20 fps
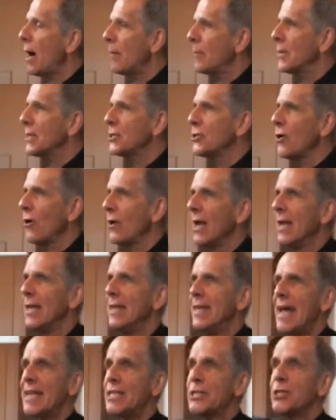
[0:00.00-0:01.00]
up. It's
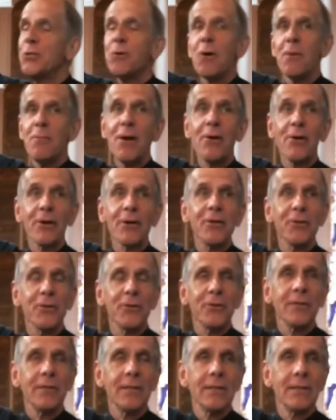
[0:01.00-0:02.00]
not, let's do a
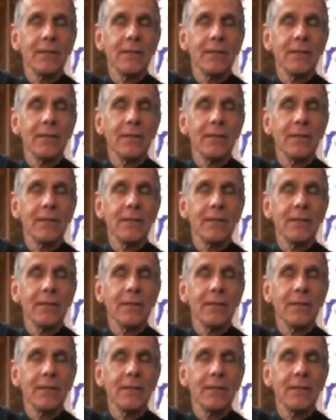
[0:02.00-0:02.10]
miracle.